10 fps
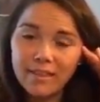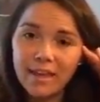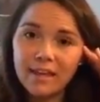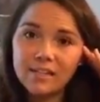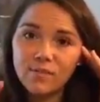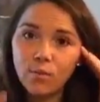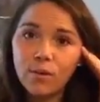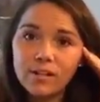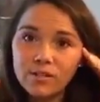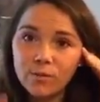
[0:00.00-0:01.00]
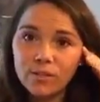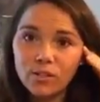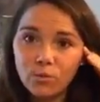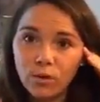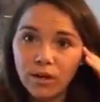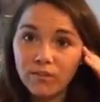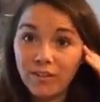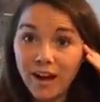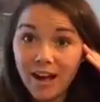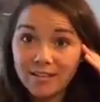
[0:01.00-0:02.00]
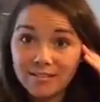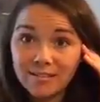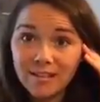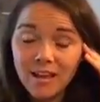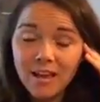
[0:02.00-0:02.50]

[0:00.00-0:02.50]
things for what is going to work for us?